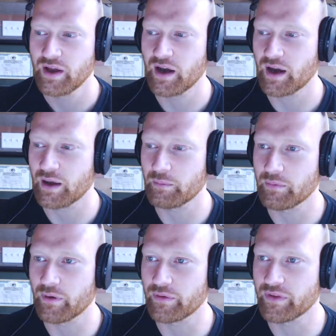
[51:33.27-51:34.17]

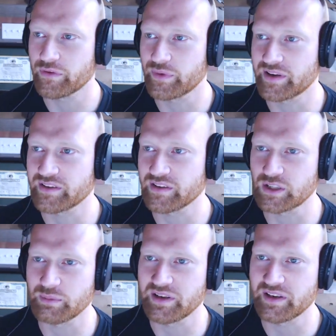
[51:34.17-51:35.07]
though this week is a
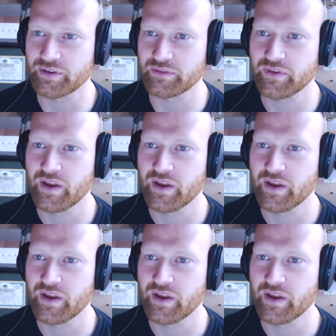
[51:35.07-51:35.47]
little bit different.